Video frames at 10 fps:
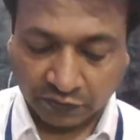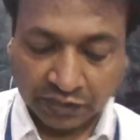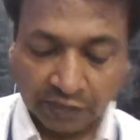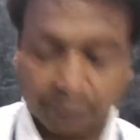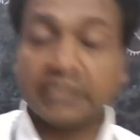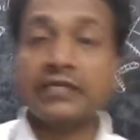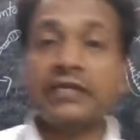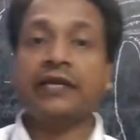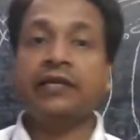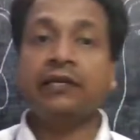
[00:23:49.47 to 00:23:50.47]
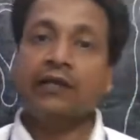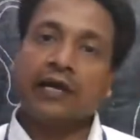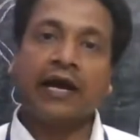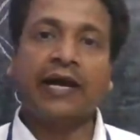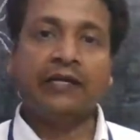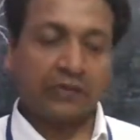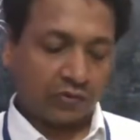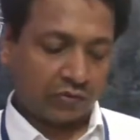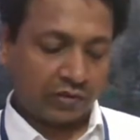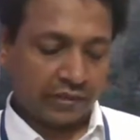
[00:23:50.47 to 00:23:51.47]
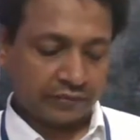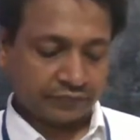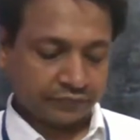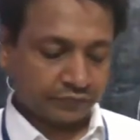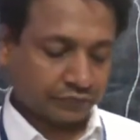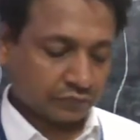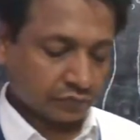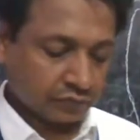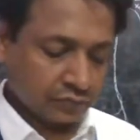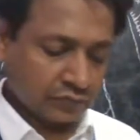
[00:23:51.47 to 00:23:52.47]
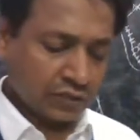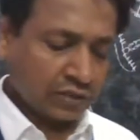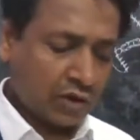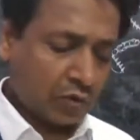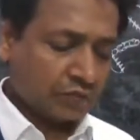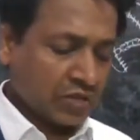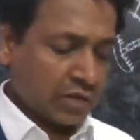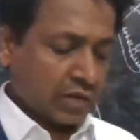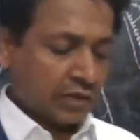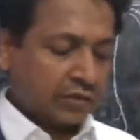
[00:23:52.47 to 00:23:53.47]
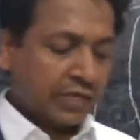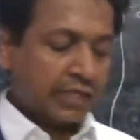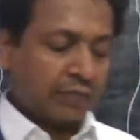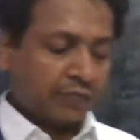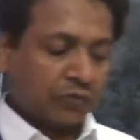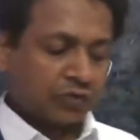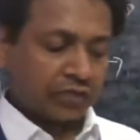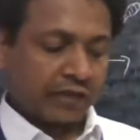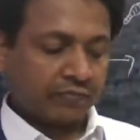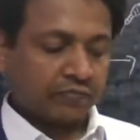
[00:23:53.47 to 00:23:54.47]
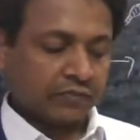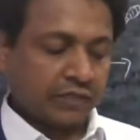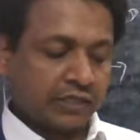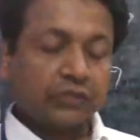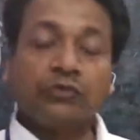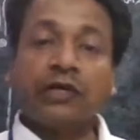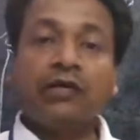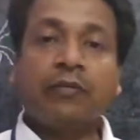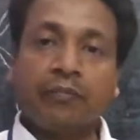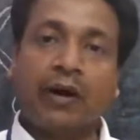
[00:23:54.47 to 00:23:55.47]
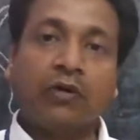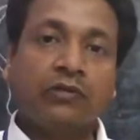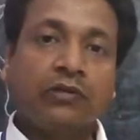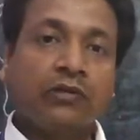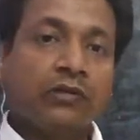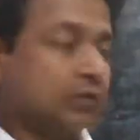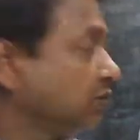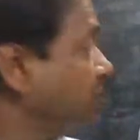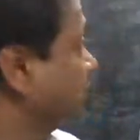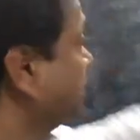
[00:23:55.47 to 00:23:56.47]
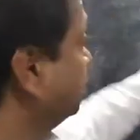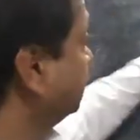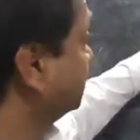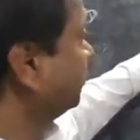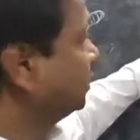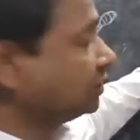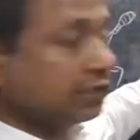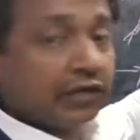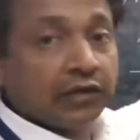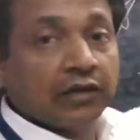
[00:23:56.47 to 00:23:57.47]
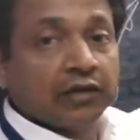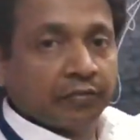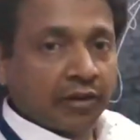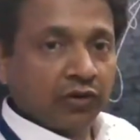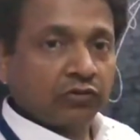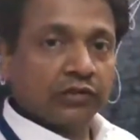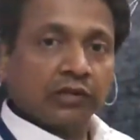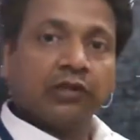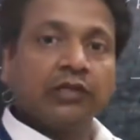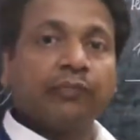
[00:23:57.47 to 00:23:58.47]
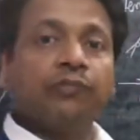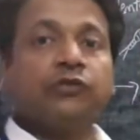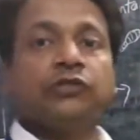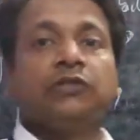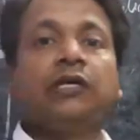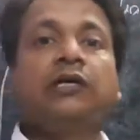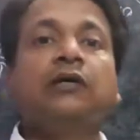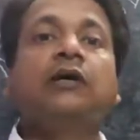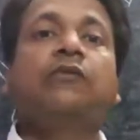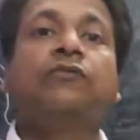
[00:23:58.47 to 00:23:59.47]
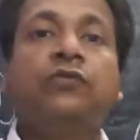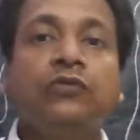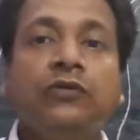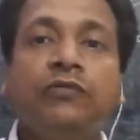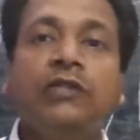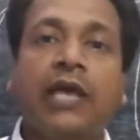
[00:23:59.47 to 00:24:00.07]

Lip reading: are present in hydra. Now, they then push them into the mouth. This one is their mouth. They push their food with